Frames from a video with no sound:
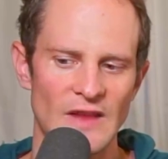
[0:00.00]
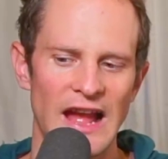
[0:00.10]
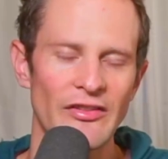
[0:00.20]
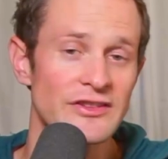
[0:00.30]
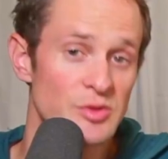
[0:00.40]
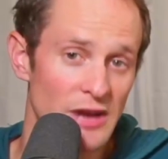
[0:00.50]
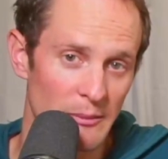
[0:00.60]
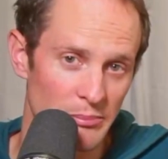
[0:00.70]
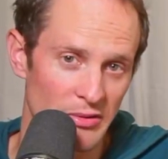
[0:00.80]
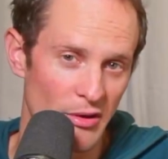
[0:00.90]
at least when
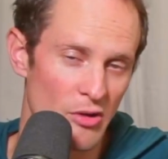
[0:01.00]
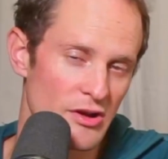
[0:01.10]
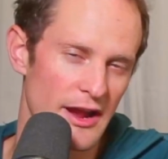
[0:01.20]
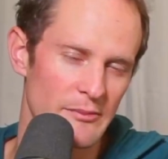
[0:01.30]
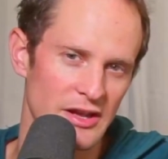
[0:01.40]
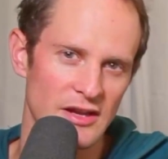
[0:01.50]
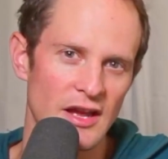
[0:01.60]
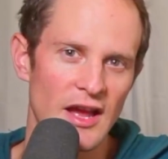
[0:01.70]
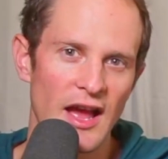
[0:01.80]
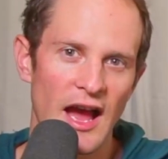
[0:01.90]
I'm programming,
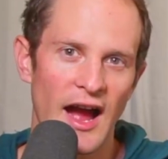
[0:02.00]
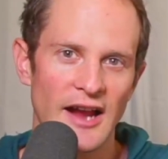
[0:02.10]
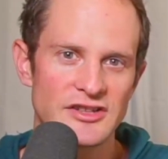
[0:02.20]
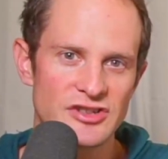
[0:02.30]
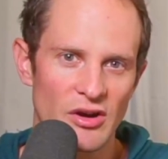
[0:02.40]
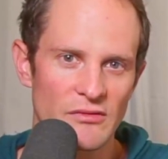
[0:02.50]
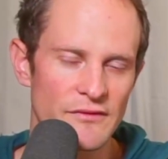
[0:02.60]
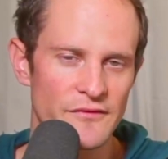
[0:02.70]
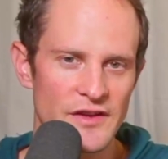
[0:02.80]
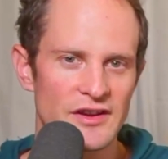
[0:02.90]
I don't
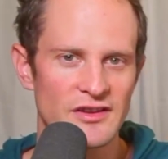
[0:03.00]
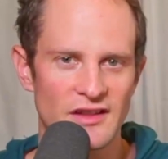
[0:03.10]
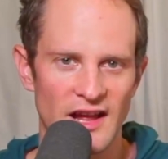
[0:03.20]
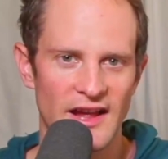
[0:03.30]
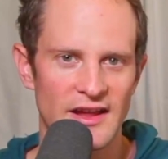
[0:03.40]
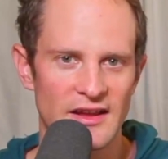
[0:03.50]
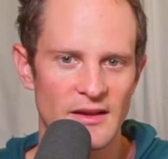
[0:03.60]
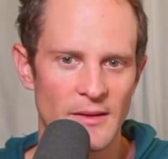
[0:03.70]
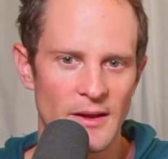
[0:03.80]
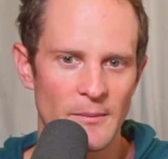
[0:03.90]
feel
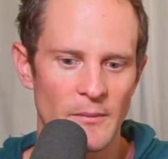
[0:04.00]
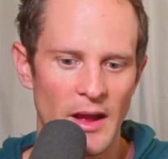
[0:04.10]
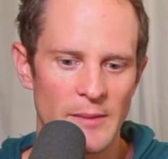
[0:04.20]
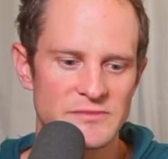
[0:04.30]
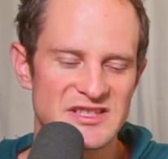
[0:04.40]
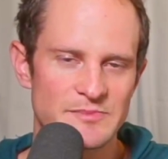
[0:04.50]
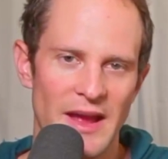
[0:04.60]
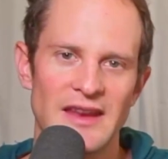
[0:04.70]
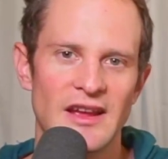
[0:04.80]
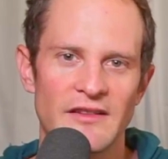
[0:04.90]
like I'm
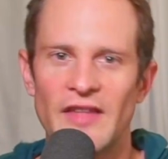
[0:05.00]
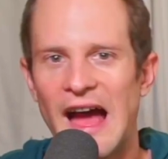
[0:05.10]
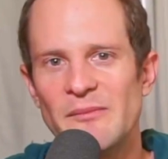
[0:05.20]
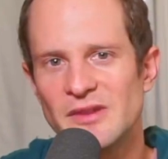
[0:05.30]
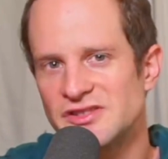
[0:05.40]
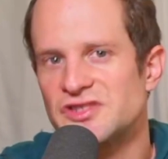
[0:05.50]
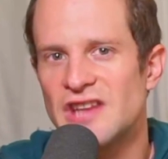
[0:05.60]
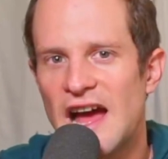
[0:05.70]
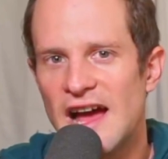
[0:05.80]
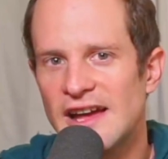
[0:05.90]
spending that much
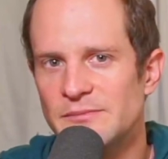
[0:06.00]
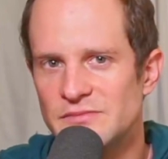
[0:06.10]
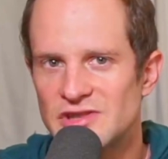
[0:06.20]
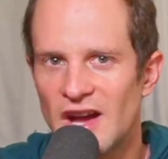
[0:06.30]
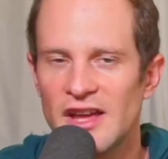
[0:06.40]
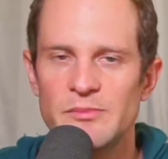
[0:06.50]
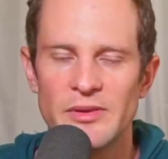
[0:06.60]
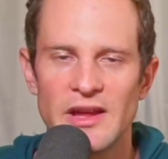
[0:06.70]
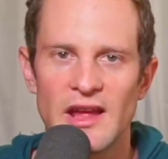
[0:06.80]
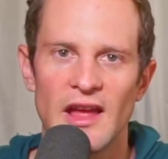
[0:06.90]
time
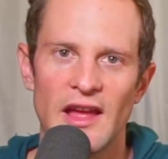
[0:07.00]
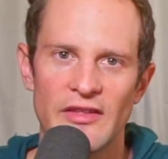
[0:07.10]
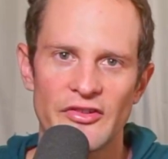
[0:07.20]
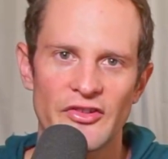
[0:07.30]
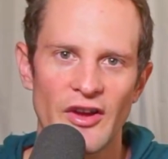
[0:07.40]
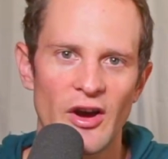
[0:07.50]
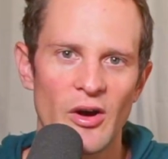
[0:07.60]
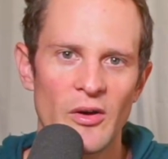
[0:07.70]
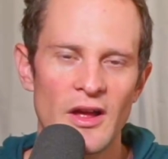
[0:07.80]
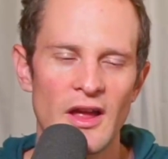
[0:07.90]
typing. And so